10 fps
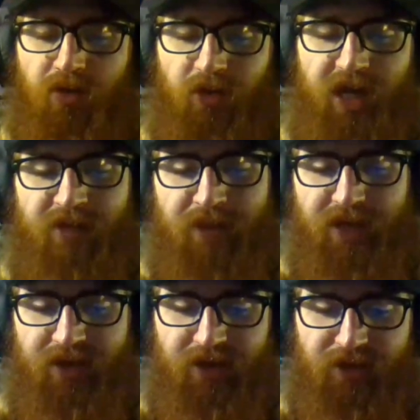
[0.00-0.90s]
green
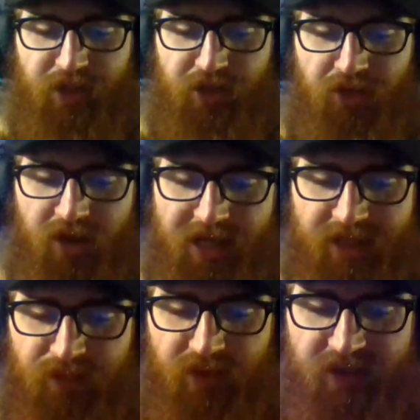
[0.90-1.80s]
meteor struck
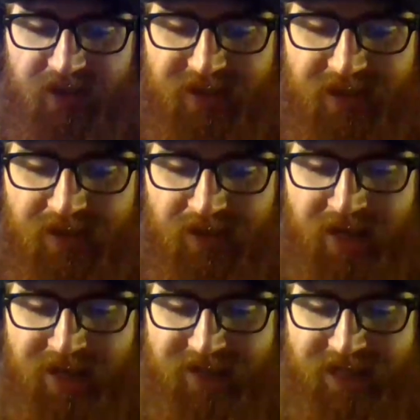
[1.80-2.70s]
his prison cell,
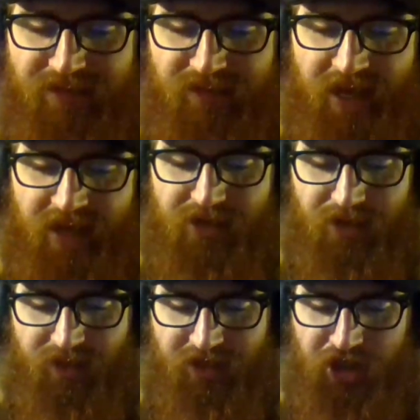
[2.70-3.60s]
and it seemed
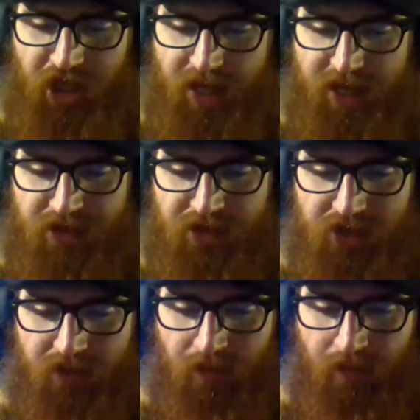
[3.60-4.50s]
Hector was changed.